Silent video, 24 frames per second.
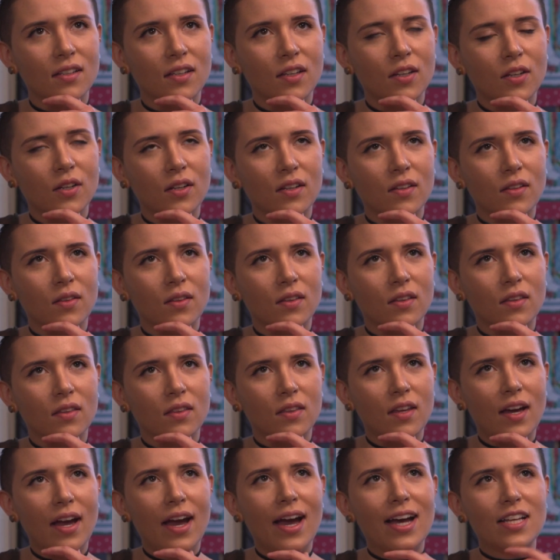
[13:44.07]

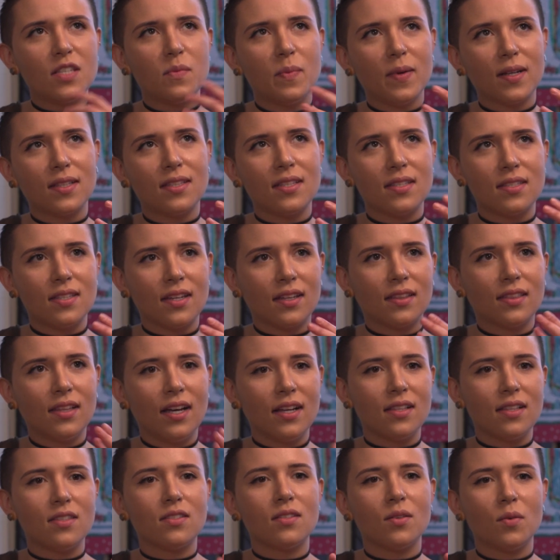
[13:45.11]
the aspect is
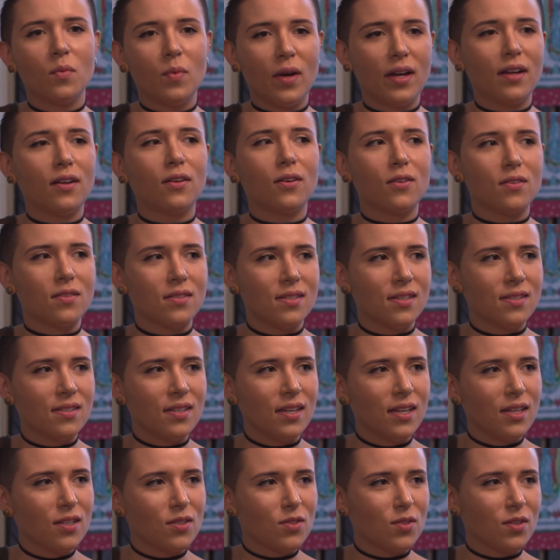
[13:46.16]
that's a white girl's
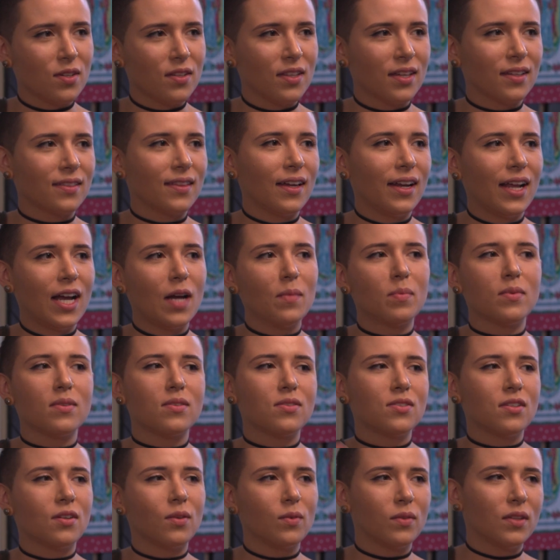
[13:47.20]
disease, or that
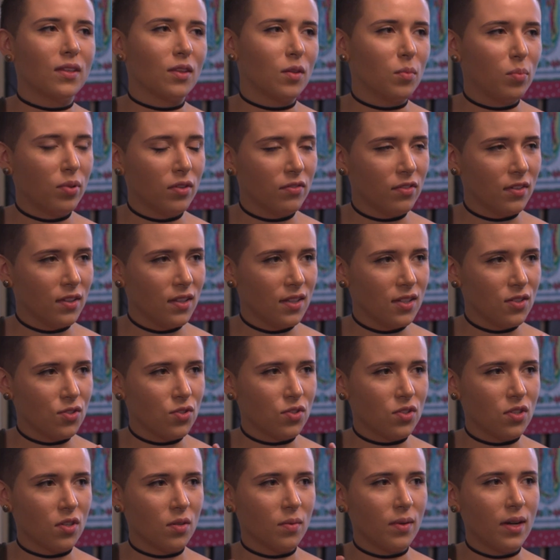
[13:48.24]
happens to only the
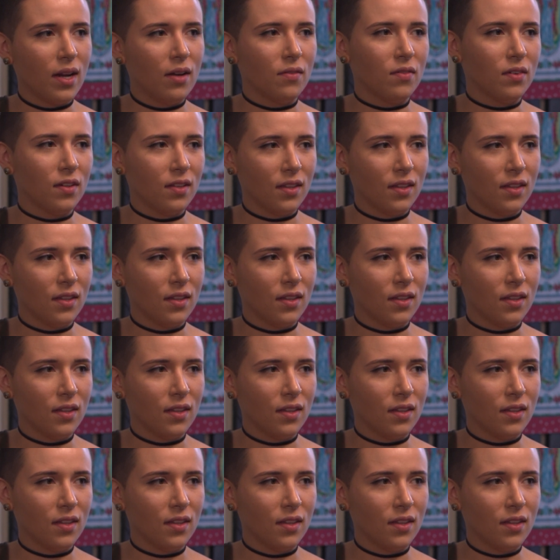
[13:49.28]
privileged or whatever,